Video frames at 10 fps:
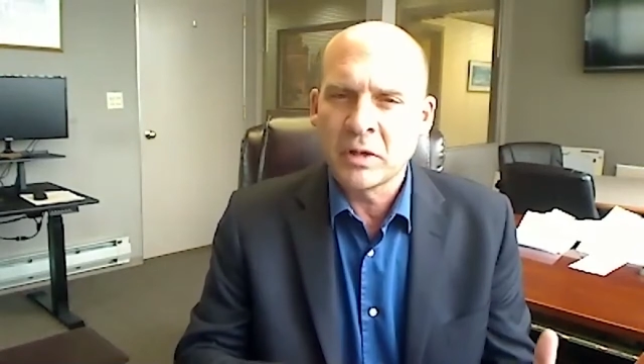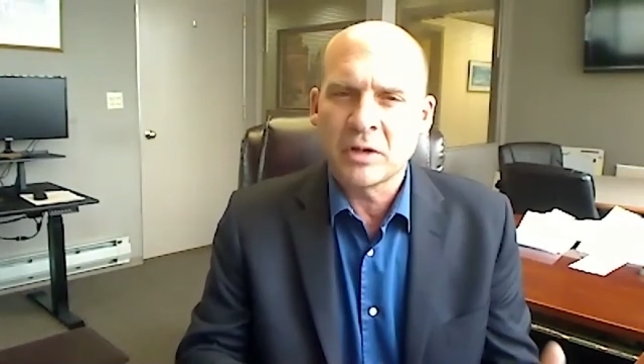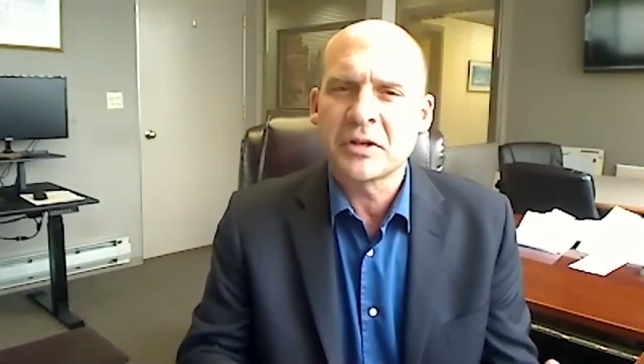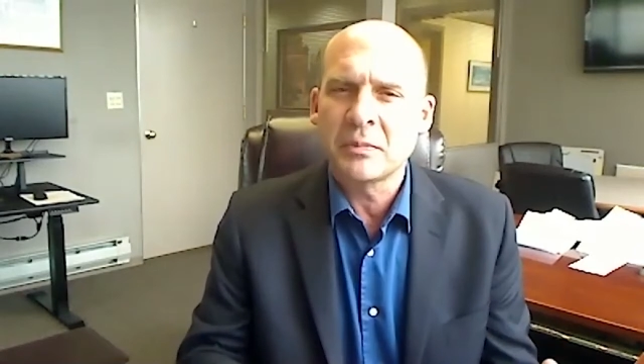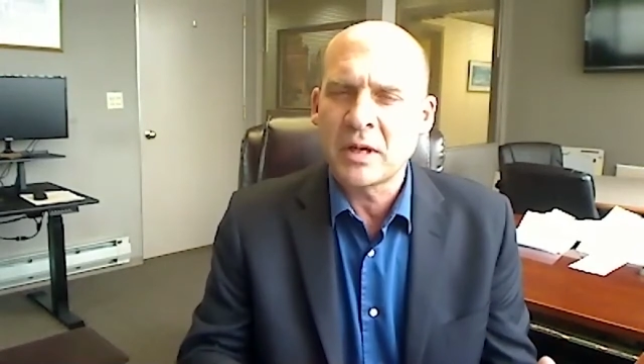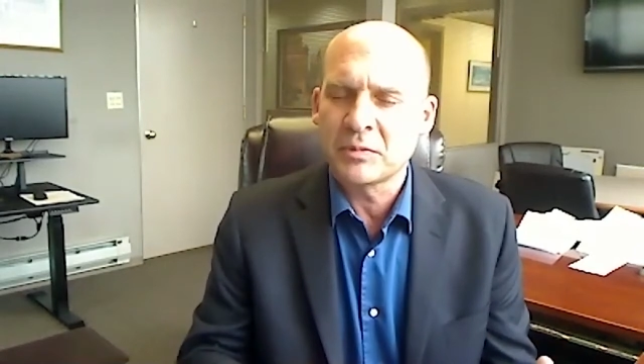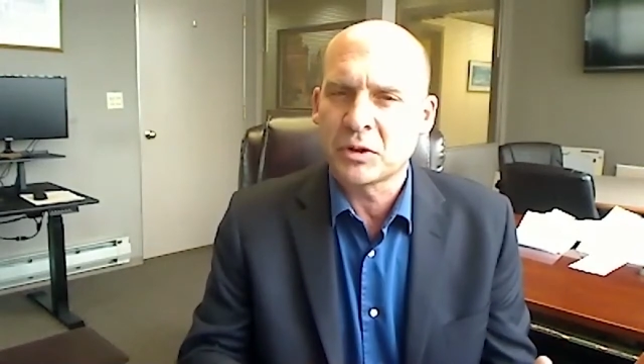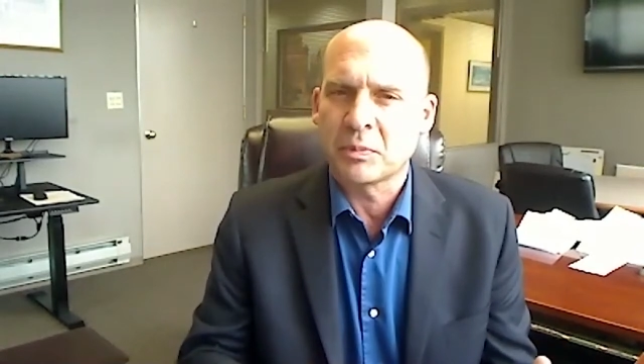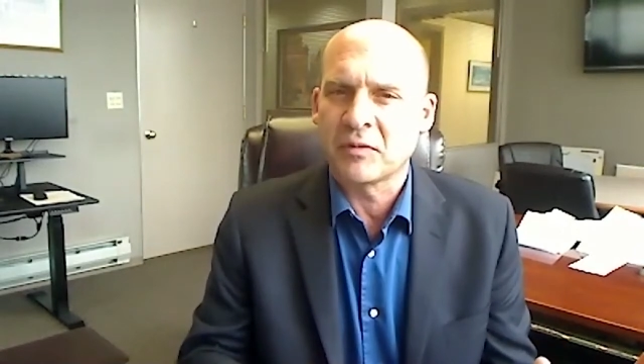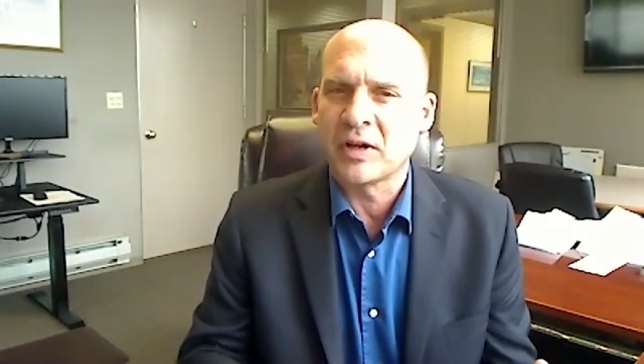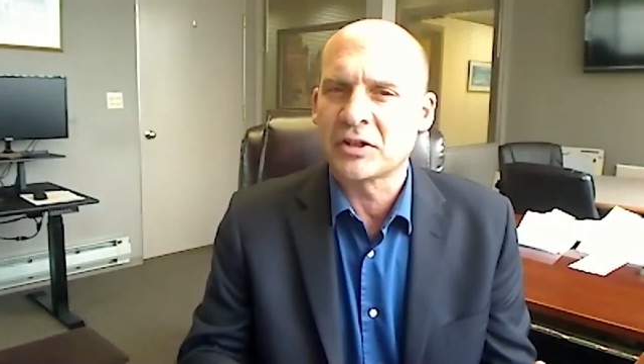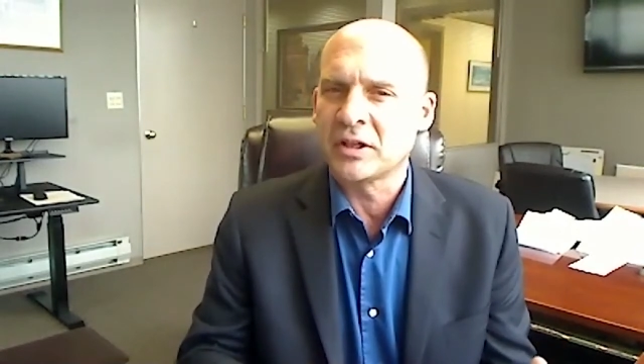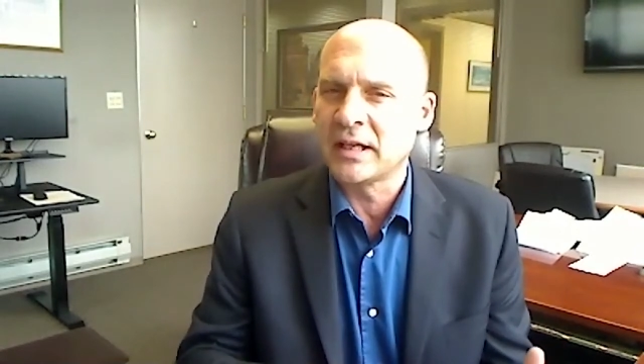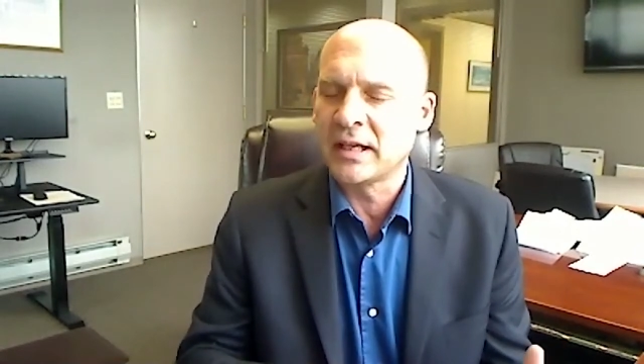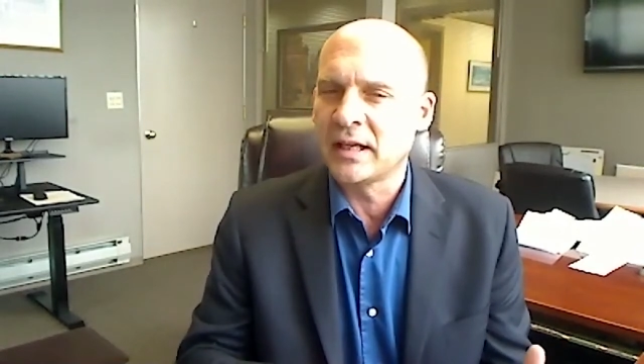sometimes your
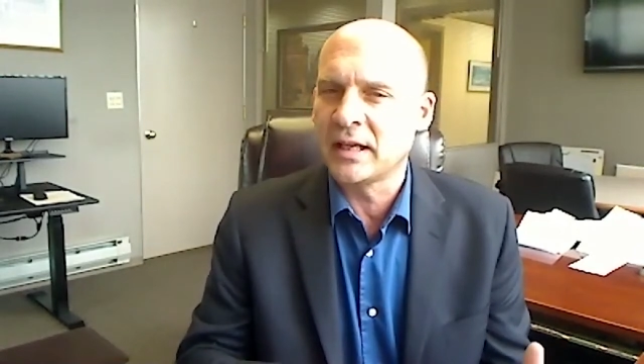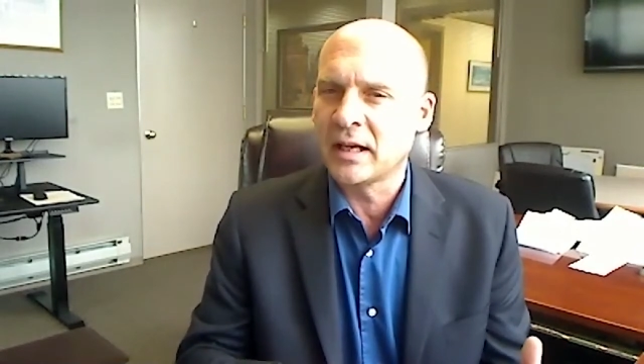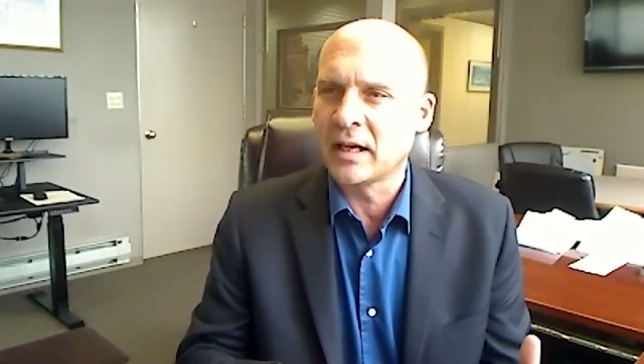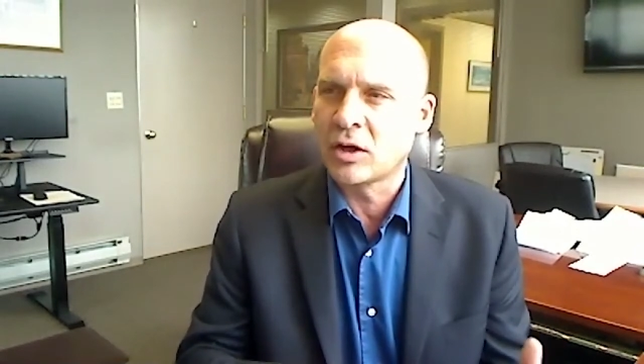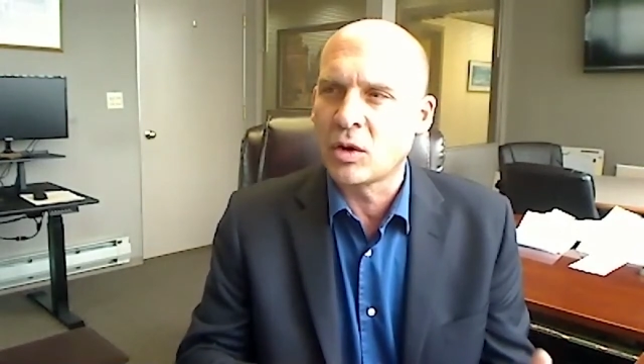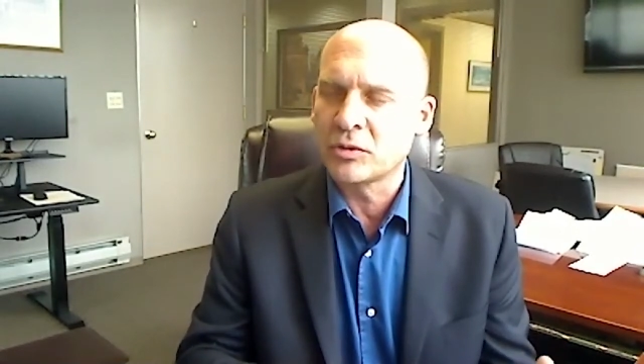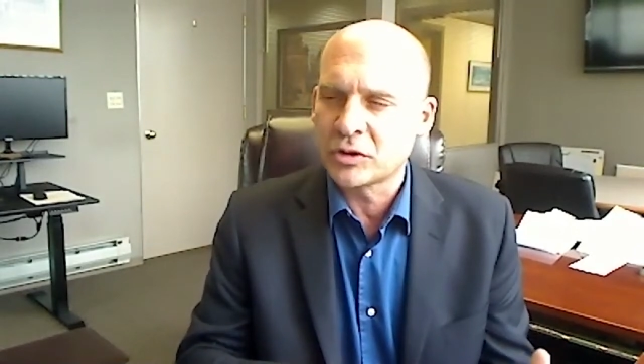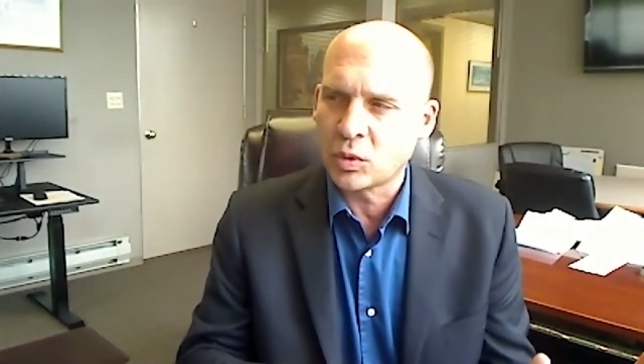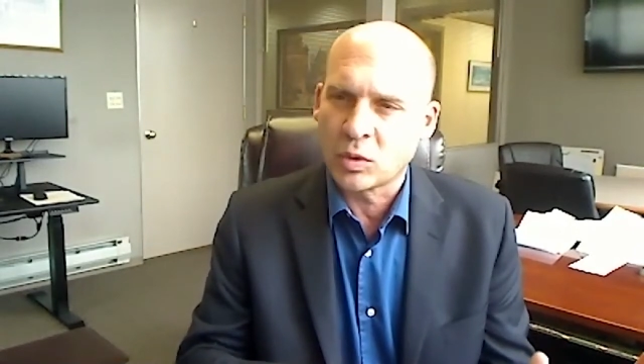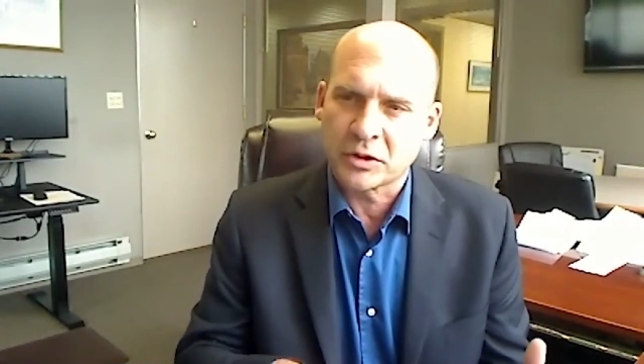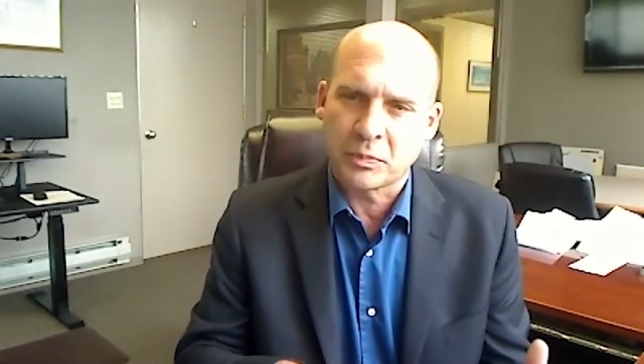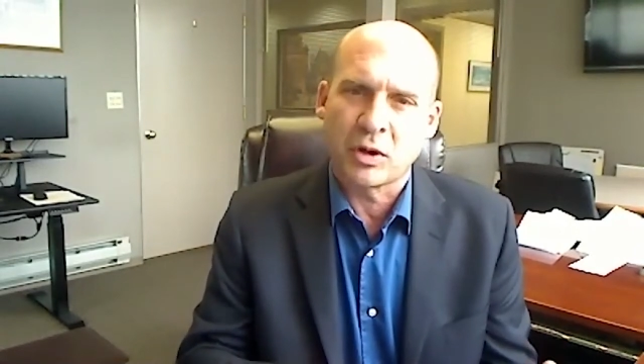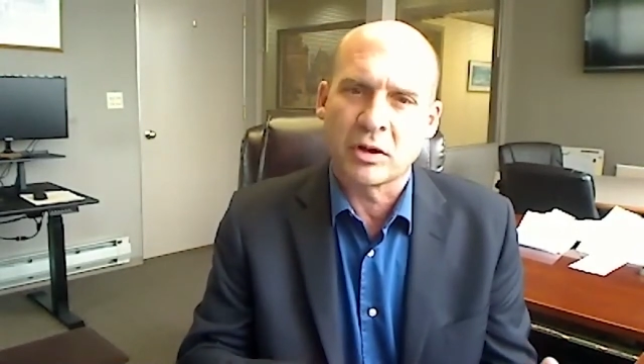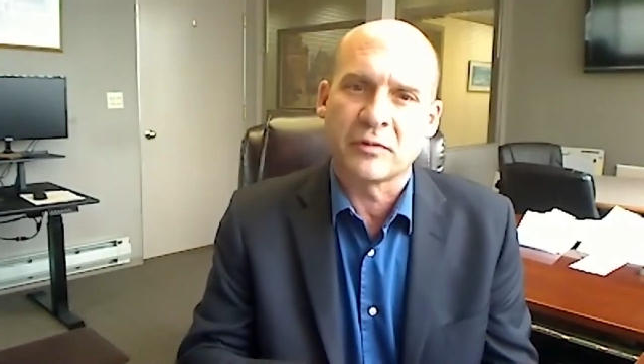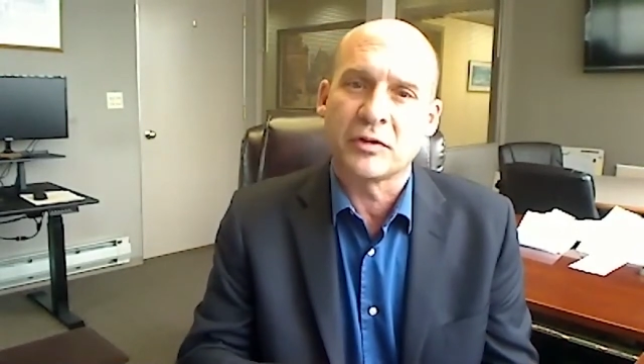profession goes towards
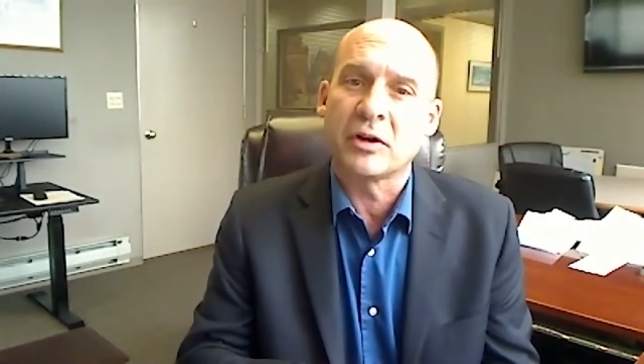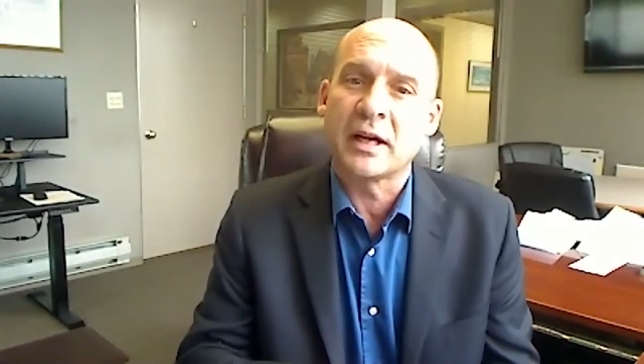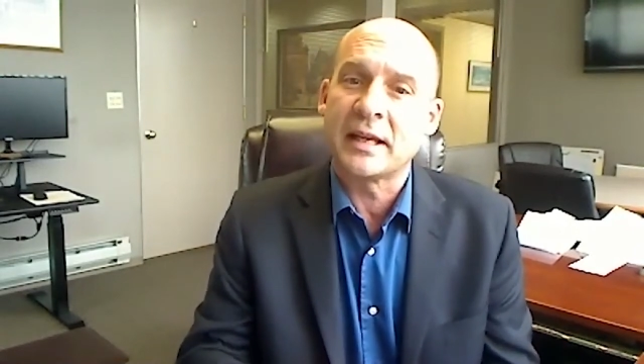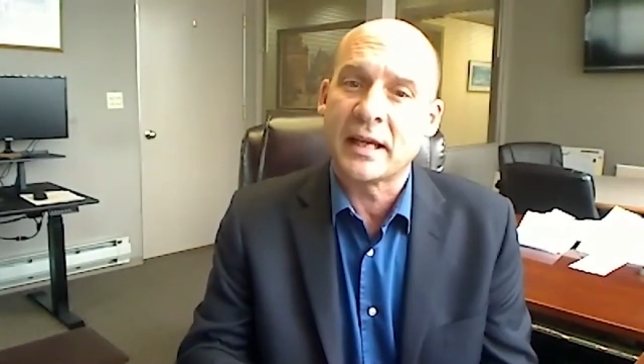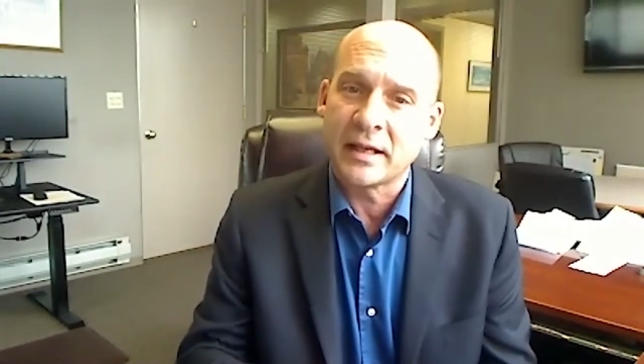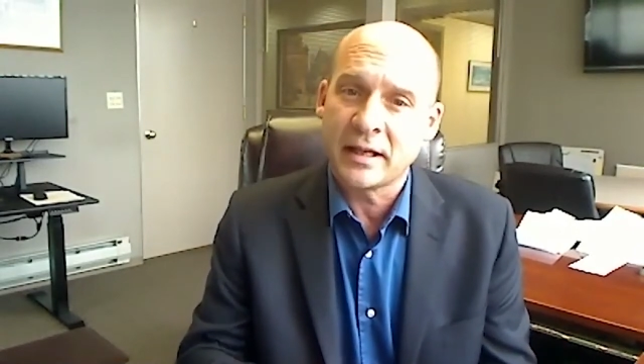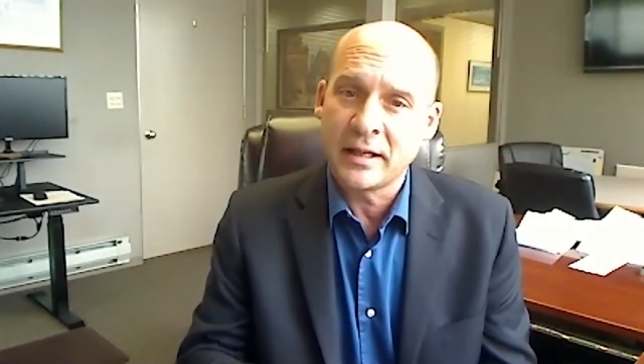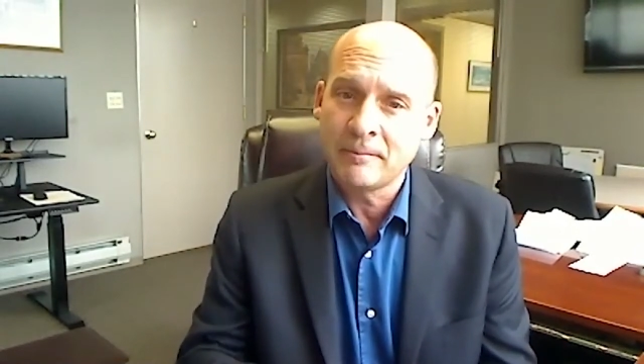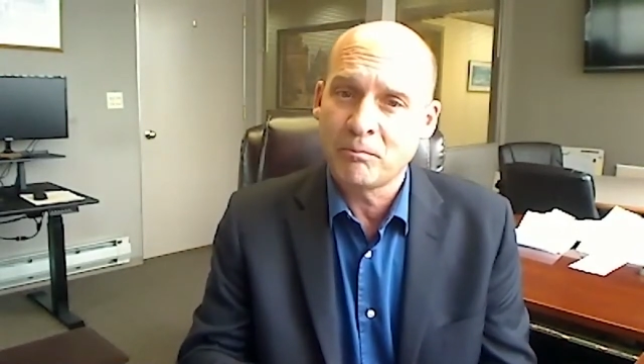part of your identity